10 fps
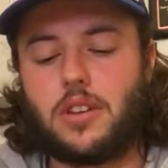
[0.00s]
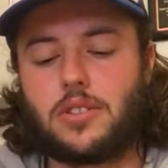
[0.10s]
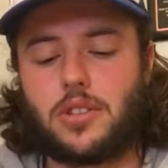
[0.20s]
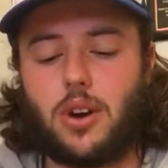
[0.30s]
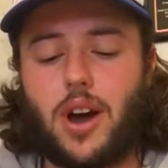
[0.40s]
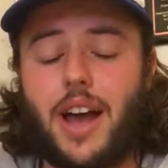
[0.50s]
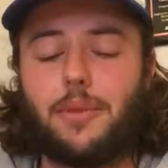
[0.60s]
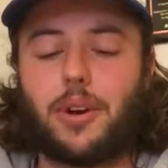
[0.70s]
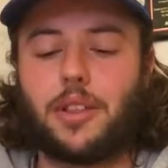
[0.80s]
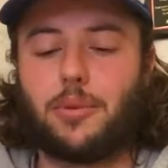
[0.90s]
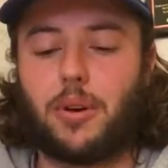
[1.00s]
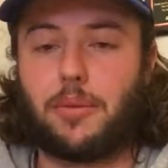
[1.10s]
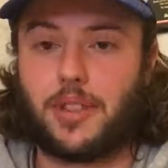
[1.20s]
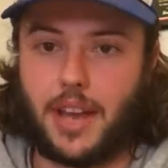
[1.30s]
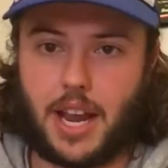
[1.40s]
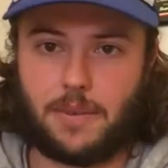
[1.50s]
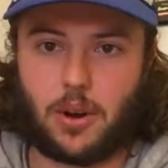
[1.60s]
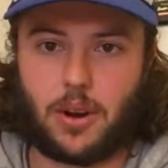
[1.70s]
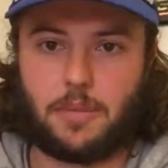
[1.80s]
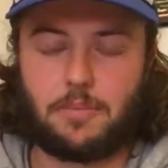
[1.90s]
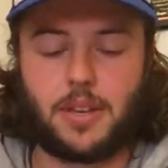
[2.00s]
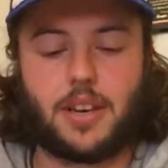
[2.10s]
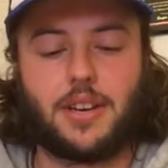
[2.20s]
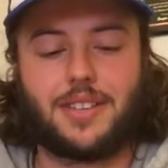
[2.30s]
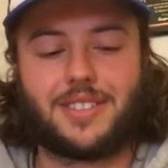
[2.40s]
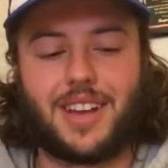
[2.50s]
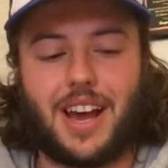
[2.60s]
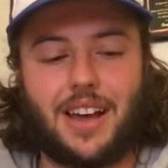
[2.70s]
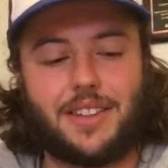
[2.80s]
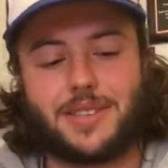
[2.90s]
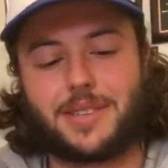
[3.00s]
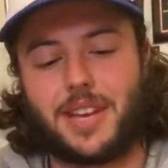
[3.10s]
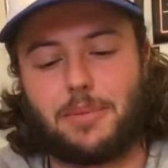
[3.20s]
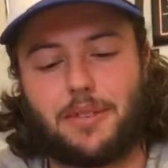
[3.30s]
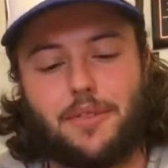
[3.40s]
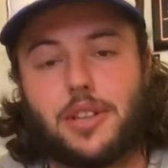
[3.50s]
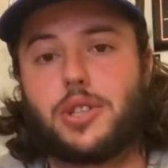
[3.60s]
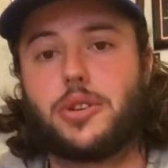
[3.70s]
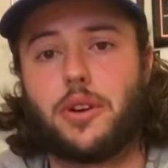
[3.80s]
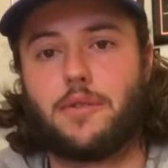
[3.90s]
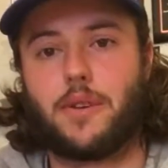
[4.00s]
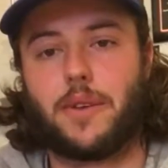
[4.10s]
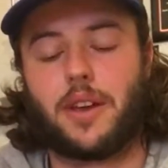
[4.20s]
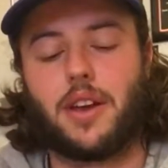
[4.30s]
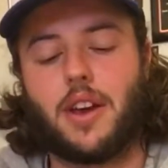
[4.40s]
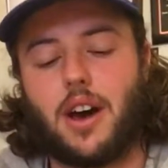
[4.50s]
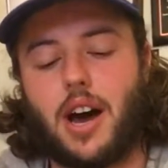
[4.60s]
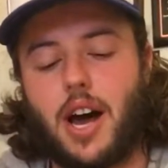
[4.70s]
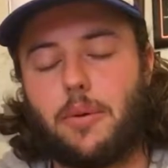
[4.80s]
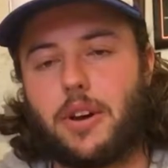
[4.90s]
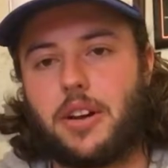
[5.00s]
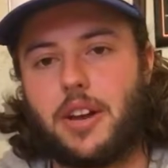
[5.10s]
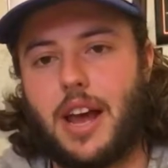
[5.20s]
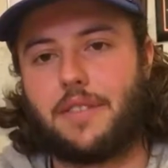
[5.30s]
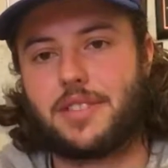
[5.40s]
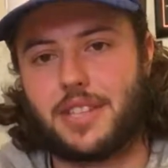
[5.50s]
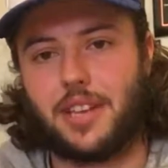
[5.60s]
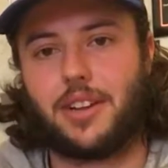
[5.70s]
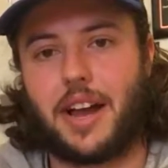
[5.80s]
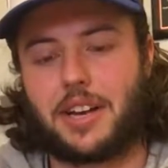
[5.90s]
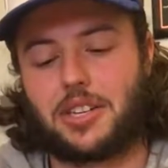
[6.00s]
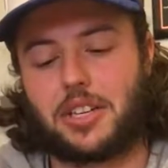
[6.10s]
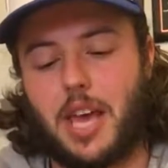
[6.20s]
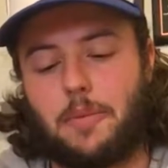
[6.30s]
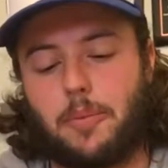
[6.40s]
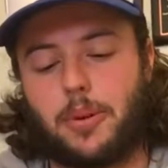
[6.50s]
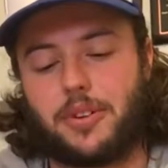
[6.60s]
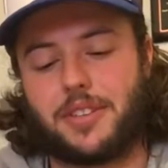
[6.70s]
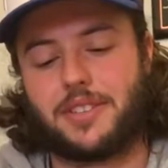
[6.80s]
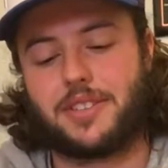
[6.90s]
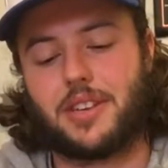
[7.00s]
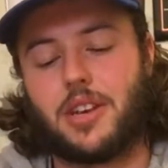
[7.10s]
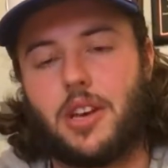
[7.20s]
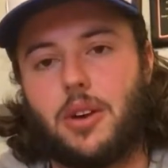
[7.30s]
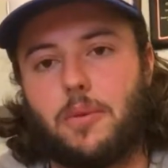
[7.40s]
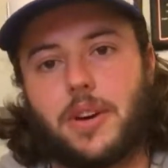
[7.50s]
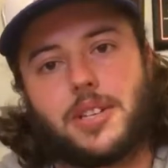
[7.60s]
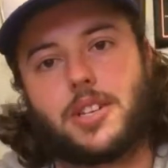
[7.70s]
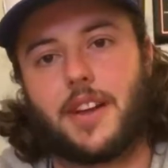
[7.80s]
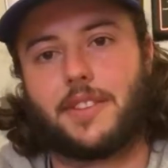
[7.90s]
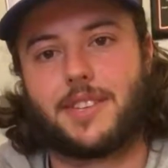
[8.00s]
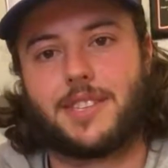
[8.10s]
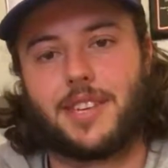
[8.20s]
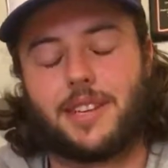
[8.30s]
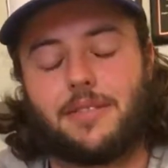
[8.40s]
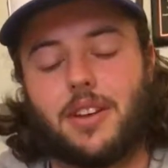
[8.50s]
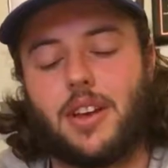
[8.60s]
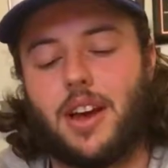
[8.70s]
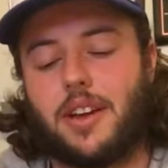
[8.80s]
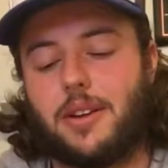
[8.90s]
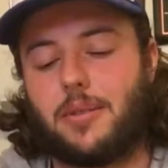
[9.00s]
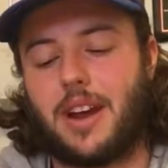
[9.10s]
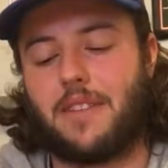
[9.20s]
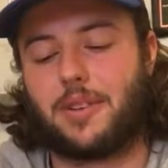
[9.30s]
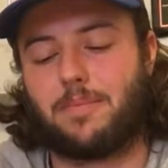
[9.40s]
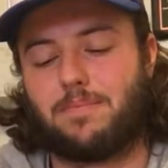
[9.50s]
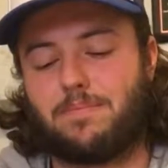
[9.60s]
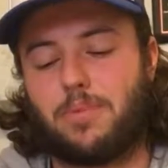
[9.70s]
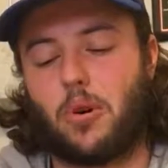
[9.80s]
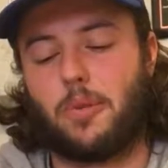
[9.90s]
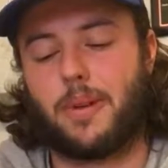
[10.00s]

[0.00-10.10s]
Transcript: so I wanted the one with the hammer because this is going to be a fun shooter for me. I wanted it to have single action capabilities when I shot this thing. I didn't want to have to pull